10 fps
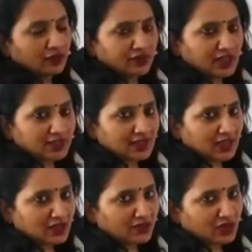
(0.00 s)
V
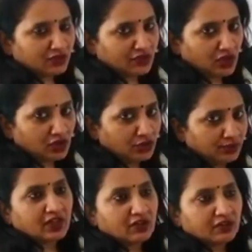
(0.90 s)
stands for the volume,
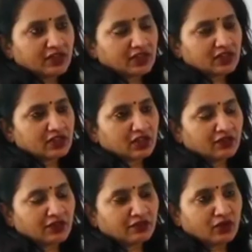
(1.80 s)
which is
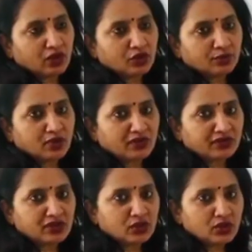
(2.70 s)
our volume of the
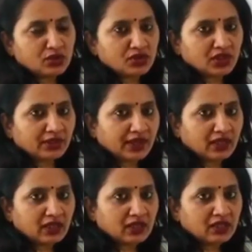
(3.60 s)
solution
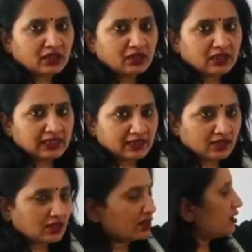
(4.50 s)
taken in
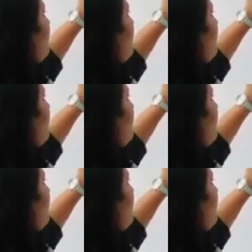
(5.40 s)
liters.